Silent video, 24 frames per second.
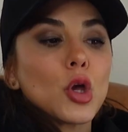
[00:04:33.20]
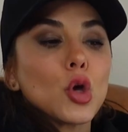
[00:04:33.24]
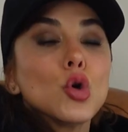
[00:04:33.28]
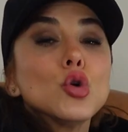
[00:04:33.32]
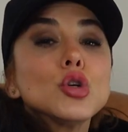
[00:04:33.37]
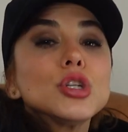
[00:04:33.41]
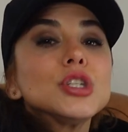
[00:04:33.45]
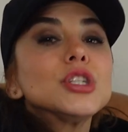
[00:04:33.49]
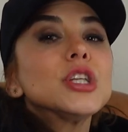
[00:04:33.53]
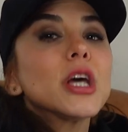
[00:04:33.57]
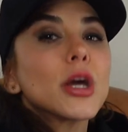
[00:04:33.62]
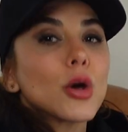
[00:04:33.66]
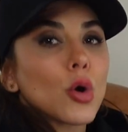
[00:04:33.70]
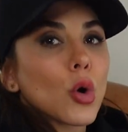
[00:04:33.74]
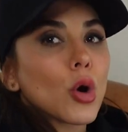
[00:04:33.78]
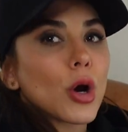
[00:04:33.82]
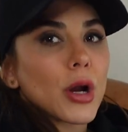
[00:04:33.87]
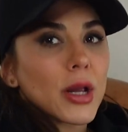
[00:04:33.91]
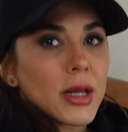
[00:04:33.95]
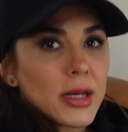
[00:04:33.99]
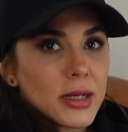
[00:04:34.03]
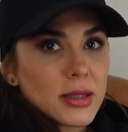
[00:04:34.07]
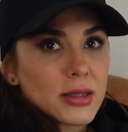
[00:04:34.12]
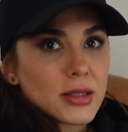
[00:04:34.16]
good decor
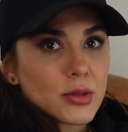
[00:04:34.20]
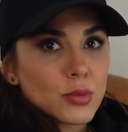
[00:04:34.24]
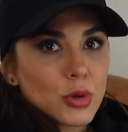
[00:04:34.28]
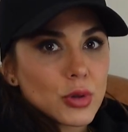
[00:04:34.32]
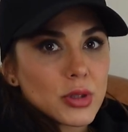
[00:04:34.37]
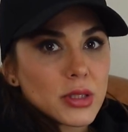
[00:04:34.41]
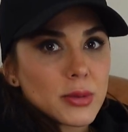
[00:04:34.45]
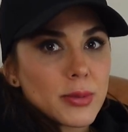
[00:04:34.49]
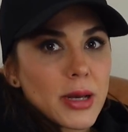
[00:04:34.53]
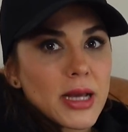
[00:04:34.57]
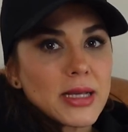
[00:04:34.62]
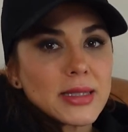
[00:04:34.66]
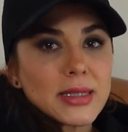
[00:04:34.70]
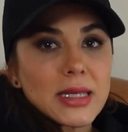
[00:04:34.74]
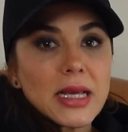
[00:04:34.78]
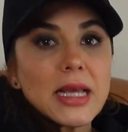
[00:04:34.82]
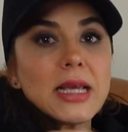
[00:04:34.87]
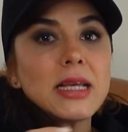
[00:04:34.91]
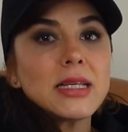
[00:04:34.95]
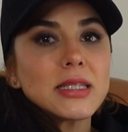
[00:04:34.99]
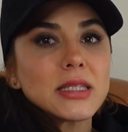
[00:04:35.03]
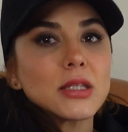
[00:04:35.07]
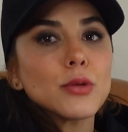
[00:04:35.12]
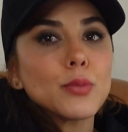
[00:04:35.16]
in a small space
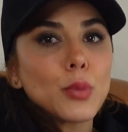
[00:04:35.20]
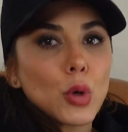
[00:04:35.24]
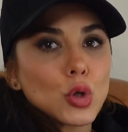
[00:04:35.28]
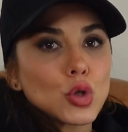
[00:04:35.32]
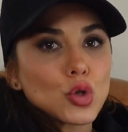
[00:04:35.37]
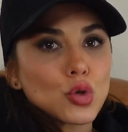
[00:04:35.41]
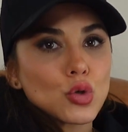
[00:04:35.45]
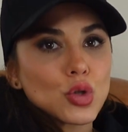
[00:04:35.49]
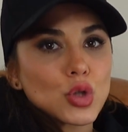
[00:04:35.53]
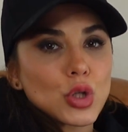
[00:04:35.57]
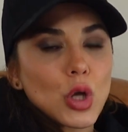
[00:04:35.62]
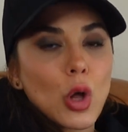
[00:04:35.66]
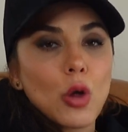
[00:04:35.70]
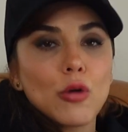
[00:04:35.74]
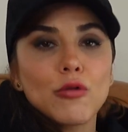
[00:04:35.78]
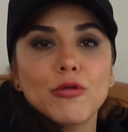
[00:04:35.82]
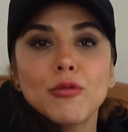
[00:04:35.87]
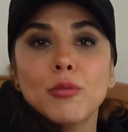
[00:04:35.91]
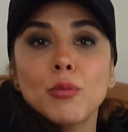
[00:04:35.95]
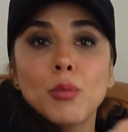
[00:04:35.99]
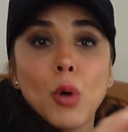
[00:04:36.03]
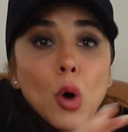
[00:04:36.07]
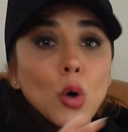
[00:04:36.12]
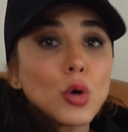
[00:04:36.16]
is supposed to solve
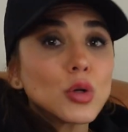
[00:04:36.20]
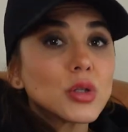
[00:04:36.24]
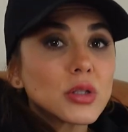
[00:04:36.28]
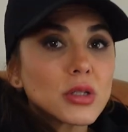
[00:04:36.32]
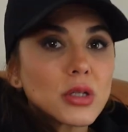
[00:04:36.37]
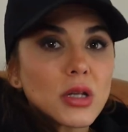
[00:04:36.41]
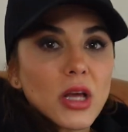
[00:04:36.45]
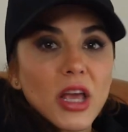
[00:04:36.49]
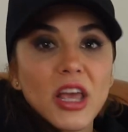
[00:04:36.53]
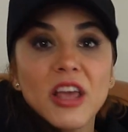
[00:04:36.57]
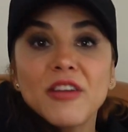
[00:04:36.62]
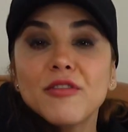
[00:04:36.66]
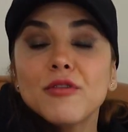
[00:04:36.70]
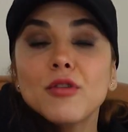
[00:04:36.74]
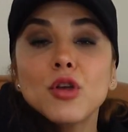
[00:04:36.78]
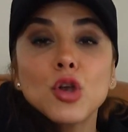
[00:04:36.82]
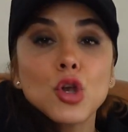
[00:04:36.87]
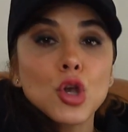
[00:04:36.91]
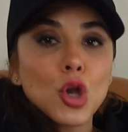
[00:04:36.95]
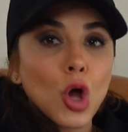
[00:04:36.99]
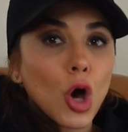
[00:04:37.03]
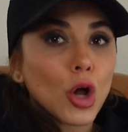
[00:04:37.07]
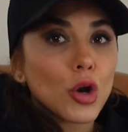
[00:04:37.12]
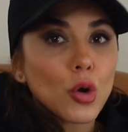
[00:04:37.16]
most, if
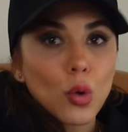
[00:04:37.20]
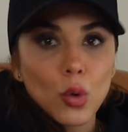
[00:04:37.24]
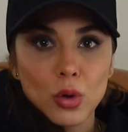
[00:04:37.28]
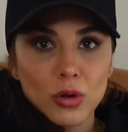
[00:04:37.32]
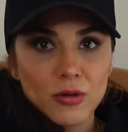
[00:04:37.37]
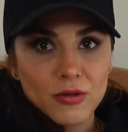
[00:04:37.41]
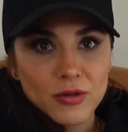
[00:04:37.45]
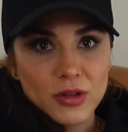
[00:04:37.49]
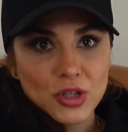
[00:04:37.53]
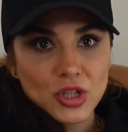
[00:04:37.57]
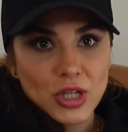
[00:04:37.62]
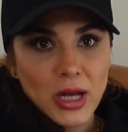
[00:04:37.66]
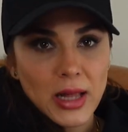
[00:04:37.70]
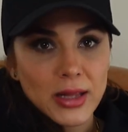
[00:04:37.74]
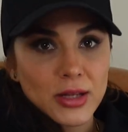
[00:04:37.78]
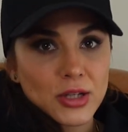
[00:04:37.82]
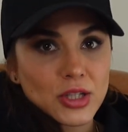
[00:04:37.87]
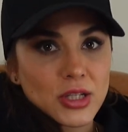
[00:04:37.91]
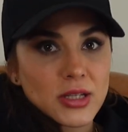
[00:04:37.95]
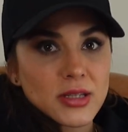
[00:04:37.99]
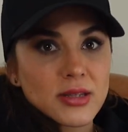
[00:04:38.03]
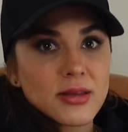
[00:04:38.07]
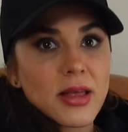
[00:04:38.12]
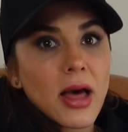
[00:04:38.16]
not all of the
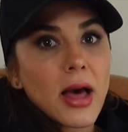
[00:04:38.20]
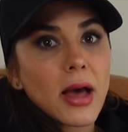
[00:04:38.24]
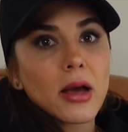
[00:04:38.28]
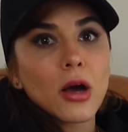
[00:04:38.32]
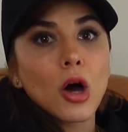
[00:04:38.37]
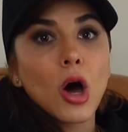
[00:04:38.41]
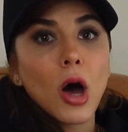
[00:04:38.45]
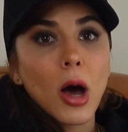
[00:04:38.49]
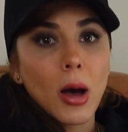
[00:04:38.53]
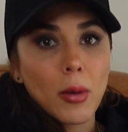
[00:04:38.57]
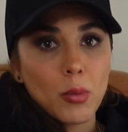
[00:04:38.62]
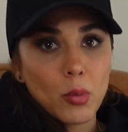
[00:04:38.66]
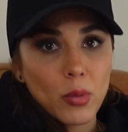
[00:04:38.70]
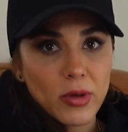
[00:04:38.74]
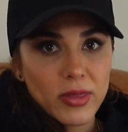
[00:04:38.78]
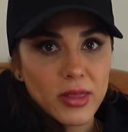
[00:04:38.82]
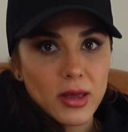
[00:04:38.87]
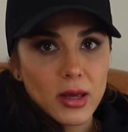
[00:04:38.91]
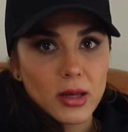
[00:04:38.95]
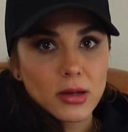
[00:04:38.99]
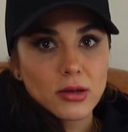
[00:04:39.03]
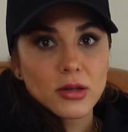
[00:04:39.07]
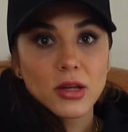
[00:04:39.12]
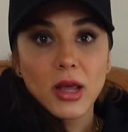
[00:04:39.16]
challenges that come with
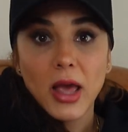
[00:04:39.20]
it.